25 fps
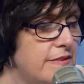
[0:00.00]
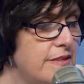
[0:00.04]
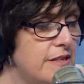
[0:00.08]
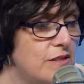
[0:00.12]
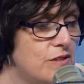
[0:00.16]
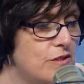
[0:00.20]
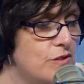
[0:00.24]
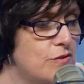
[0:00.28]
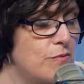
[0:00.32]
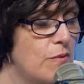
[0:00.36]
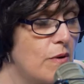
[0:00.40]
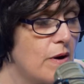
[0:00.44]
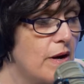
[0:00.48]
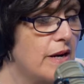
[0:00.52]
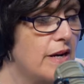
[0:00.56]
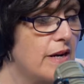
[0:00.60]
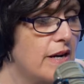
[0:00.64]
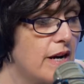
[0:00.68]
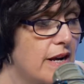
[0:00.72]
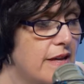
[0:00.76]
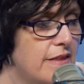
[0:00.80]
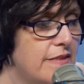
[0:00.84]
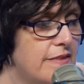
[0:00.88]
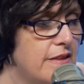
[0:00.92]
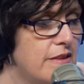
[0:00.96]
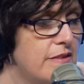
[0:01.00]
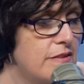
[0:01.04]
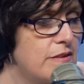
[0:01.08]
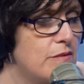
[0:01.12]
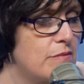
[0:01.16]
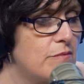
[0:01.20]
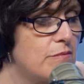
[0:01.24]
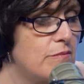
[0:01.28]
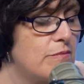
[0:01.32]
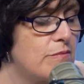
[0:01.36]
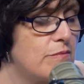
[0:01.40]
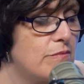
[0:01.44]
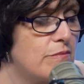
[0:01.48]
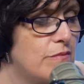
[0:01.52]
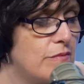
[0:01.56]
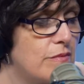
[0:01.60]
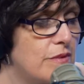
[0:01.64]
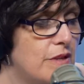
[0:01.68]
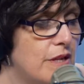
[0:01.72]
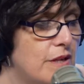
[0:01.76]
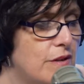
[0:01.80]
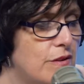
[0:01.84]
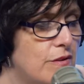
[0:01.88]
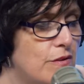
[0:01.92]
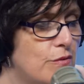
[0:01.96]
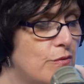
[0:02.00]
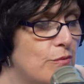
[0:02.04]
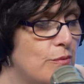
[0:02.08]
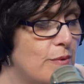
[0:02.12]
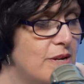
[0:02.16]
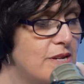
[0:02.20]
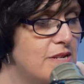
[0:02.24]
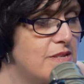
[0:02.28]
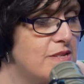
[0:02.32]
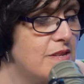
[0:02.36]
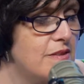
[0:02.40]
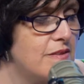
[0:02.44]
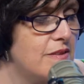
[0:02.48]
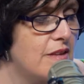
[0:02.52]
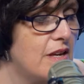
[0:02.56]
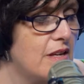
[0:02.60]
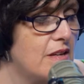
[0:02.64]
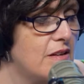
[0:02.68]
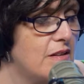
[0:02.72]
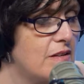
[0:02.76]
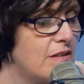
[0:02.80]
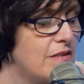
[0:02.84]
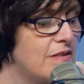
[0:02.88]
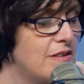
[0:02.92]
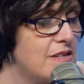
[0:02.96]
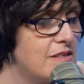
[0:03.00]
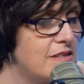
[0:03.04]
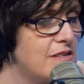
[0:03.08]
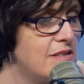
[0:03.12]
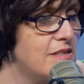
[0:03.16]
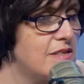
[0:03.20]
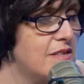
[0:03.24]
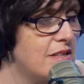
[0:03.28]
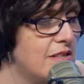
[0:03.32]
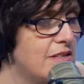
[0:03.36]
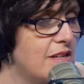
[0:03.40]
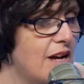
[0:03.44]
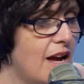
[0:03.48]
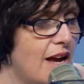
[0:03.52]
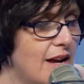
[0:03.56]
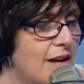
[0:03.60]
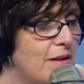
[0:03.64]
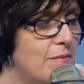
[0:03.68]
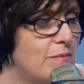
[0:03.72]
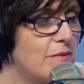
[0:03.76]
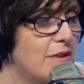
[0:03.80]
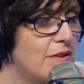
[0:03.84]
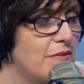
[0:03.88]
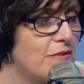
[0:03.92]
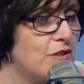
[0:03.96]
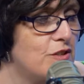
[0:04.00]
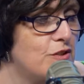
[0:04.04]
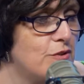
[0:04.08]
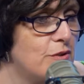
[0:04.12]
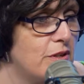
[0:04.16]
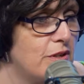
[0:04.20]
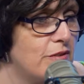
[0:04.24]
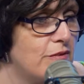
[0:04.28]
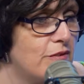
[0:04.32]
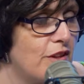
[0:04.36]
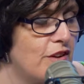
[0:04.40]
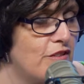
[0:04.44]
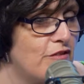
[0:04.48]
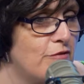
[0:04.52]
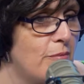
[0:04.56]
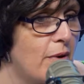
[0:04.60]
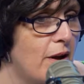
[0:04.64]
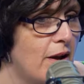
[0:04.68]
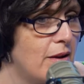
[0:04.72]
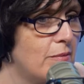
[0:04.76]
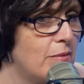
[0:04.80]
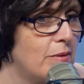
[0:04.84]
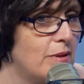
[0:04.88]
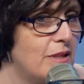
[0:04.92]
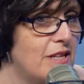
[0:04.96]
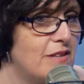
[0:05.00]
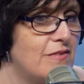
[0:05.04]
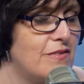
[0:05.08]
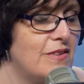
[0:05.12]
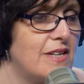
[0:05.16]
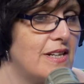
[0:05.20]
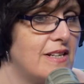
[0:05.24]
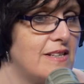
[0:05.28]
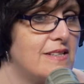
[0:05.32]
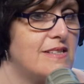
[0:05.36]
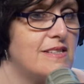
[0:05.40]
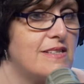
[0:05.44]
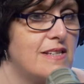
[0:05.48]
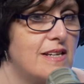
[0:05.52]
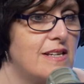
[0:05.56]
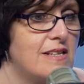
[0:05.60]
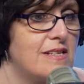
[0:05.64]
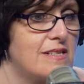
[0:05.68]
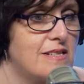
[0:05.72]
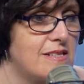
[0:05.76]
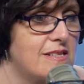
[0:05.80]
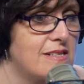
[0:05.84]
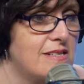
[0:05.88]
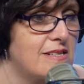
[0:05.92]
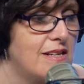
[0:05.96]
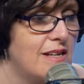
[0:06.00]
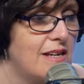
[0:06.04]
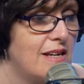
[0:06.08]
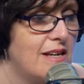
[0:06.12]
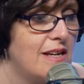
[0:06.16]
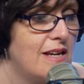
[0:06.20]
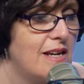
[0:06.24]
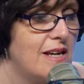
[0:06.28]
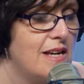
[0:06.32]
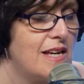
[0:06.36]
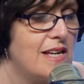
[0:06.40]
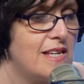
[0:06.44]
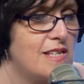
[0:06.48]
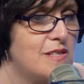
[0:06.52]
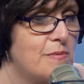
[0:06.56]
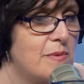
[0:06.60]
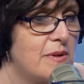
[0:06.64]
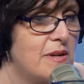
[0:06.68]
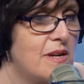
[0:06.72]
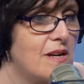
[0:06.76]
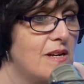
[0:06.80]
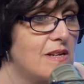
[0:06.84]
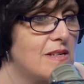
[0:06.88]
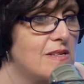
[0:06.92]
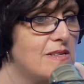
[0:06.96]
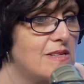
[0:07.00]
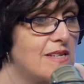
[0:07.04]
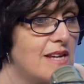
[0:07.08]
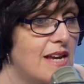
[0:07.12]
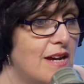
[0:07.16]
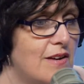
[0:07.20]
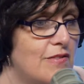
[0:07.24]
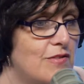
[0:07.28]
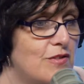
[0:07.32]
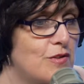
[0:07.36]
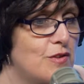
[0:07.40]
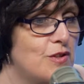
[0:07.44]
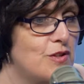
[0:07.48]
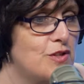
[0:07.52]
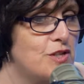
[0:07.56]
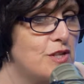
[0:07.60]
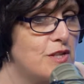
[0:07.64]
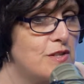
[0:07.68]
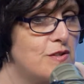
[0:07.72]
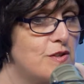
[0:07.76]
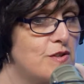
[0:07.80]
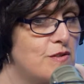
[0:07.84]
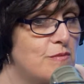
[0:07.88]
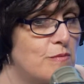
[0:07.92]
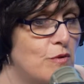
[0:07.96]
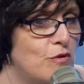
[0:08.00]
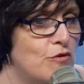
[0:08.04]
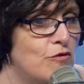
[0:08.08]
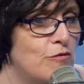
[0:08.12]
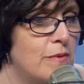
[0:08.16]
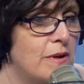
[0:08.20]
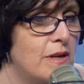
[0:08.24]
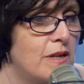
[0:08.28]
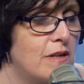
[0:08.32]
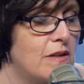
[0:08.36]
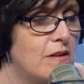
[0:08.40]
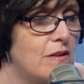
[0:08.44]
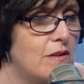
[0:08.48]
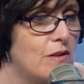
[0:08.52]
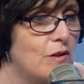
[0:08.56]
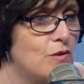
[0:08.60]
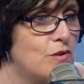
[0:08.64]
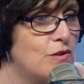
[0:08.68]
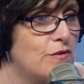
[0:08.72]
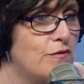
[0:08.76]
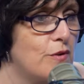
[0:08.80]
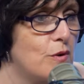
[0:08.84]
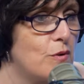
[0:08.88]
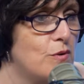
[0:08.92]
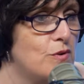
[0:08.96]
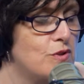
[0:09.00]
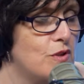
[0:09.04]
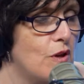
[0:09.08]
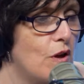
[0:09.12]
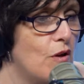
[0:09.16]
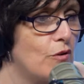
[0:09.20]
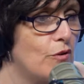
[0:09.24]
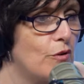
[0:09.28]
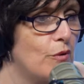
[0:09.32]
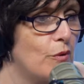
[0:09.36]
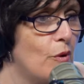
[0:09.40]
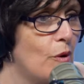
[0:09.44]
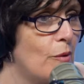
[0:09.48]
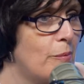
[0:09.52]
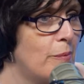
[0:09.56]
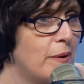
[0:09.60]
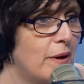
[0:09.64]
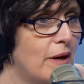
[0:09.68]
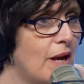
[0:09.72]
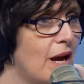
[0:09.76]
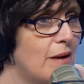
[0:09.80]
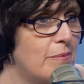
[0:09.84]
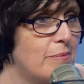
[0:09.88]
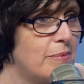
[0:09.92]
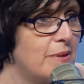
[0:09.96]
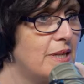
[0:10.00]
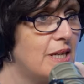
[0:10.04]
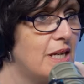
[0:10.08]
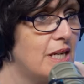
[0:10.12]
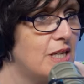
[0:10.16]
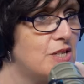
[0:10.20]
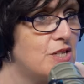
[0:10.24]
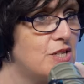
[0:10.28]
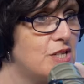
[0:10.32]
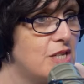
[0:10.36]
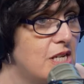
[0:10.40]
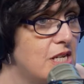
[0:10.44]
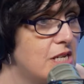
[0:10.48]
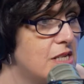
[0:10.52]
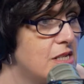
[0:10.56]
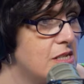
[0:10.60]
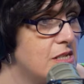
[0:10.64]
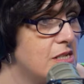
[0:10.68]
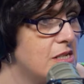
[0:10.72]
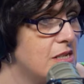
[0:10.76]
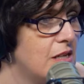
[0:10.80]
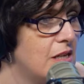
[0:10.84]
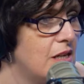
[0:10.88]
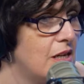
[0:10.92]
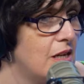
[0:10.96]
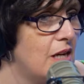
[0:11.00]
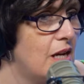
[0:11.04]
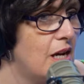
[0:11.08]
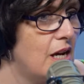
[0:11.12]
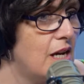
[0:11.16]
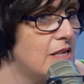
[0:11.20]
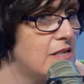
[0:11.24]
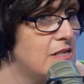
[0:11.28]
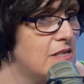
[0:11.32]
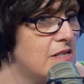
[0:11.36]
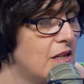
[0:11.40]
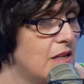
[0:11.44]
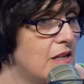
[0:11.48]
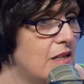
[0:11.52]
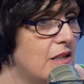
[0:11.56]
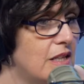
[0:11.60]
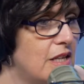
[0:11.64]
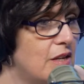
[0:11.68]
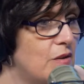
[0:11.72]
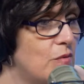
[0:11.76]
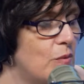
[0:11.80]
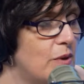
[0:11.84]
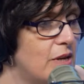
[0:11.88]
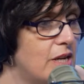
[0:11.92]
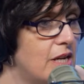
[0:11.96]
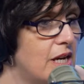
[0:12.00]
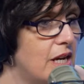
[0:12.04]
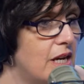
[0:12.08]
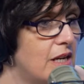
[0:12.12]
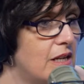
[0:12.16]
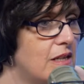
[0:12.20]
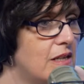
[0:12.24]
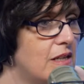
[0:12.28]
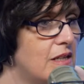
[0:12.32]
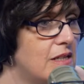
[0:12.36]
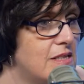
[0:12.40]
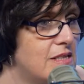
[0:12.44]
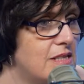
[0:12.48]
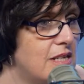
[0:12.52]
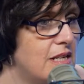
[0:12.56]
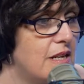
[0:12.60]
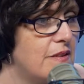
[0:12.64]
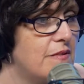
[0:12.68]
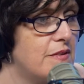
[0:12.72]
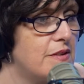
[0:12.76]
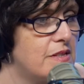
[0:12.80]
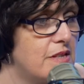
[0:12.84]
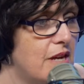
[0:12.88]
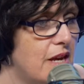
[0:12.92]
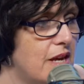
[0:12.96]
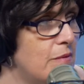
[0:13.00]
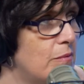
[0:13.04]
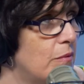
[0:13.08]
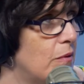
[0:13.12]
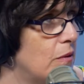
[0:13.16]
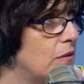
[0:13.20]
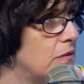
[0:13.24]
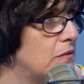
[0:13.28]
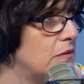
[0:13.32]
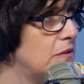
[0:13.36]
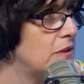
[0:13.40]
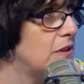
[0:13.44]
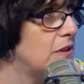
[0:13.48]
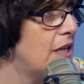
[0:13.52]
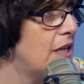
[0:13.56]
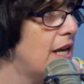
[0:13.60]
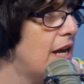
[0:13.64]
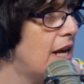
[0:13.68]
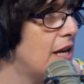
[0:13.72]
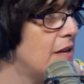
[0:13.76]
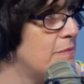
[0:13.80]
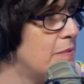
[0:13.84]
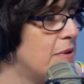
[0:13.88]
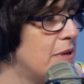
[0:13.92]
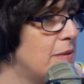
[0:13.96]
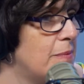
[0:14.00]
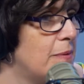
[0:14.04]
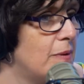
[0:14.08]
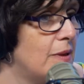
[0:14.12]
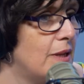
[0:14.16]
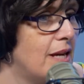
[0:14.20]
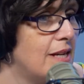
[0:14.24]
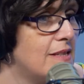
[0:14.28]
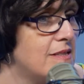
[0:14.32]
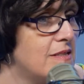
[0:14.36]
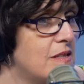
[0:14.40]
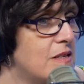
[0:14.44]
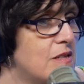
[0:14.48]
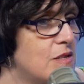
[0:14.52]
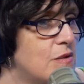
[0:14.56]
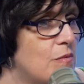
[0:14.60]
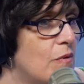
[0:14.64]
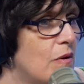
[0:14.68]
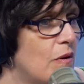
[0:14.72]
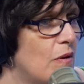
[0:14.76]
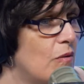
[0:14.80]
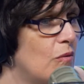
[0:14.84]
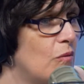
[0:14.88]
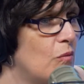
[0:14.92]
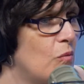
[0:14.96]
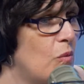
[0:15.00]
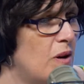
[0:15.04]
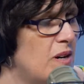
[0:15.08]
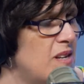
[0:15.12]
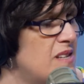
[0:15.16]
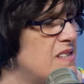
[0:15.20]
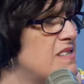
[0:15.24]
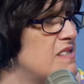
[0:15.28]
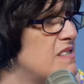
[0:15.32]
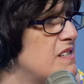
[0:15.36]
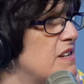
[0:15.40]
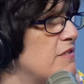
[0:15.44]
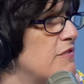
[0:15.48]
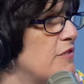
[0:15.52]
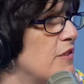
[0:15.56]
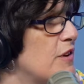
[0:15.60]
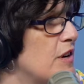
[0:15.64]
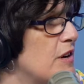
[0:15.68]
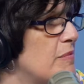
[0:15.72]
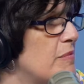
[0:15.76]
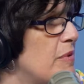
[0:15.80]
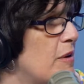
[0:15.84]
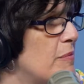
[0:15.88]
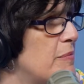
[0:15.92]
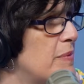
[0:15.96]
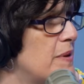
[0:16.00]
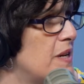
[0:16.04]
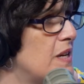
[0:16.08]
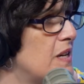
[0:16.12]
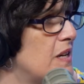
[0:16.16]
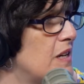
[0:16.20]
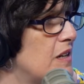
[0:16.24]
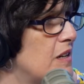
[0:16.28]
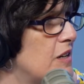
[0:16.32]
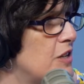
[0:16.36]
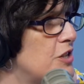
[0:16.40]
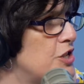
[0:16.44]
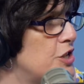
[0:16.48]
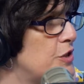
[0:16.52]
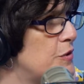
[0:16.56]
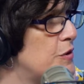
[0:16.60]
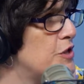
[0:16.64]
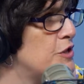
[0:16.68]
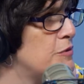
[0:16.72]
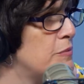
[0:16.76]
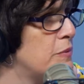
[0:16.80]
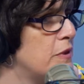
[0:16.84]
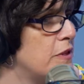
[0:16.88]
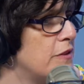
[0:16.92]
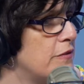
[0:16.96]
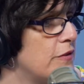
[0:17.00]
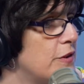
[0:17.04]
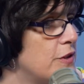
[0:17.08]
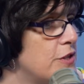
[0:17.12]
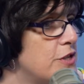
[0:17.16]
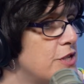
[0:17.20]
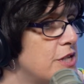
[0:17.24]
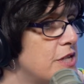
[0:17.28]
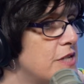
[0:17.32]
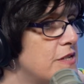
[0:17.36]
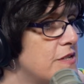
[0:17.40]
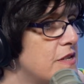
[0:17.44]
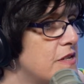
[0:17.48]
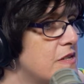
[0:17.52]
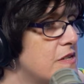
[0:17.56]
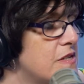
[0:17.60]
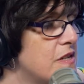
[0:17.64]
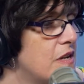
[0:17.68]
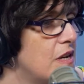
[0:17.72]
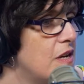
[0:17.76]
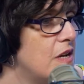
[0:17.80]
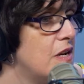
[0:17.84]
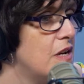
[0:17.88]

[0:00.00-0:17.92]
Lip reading: that's right. I think that the reason that this is the time that the Tree of Life Bible even exists is because after the Jesus movement, those folks all grew up and got PhDs. And suddenly we get a seat at the table. And people ask us, well, what is different about being a Jewish believer in Jesus?